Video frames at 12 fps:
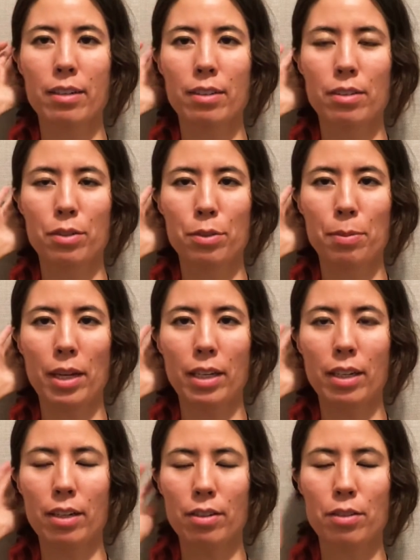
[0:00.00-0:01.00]
So it's back
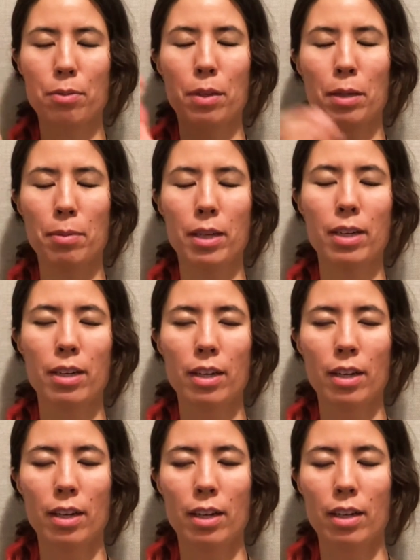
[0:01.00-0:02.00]
here. So maybe
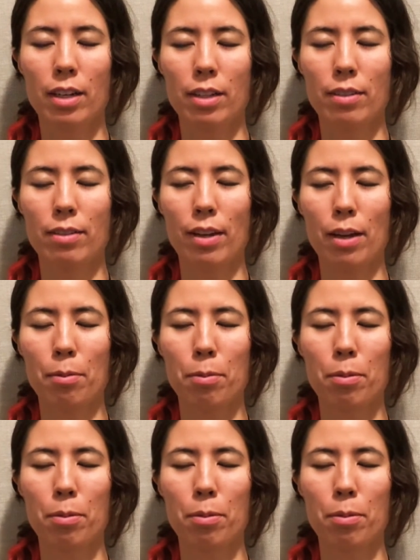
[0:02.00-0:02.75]
step